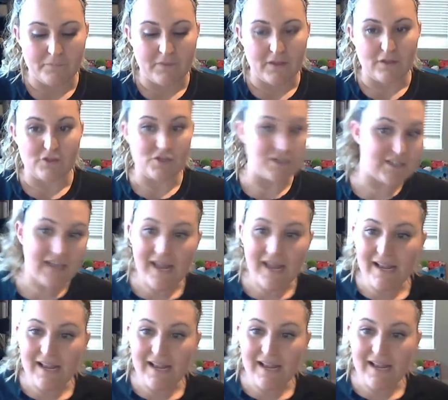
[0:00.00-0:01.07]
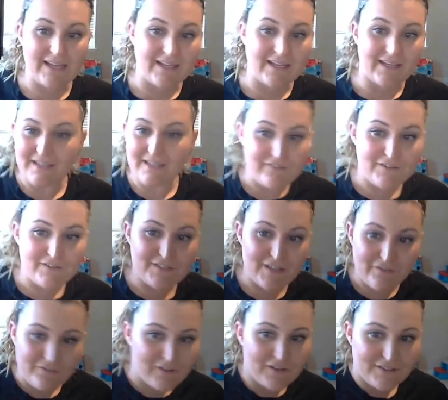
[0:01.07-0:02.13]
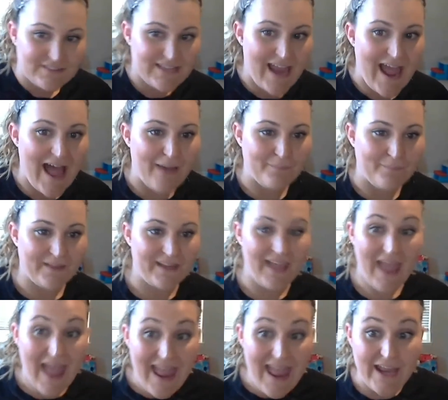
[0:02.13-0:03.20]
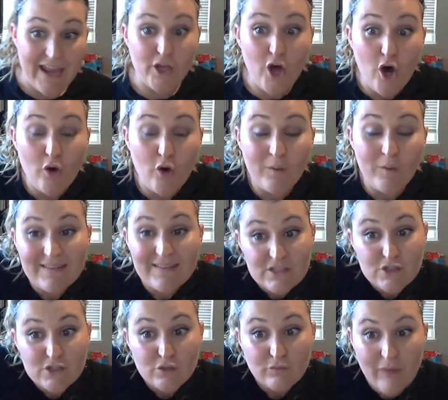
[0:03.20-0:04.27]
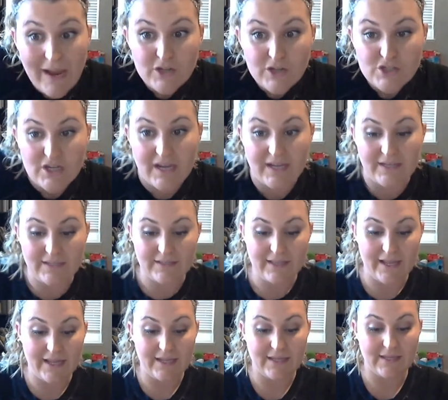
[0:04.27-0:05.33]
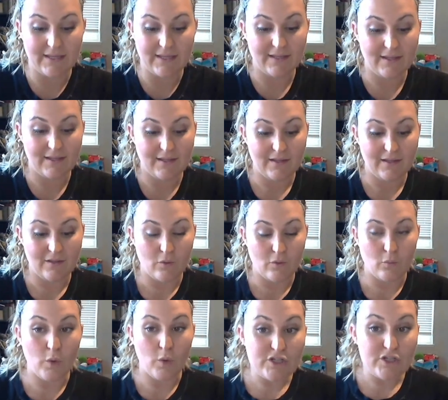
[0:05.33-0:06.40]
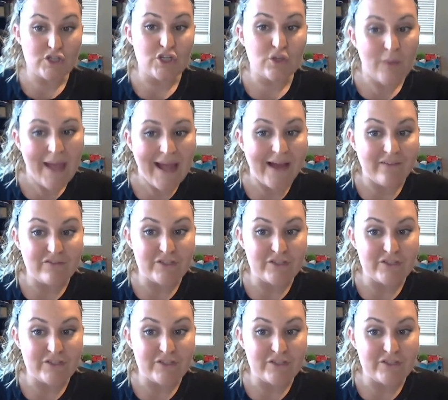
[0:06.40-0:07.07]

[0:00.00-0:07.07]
just kind of give yourself a little tap, hey, go in this direction. What do you have to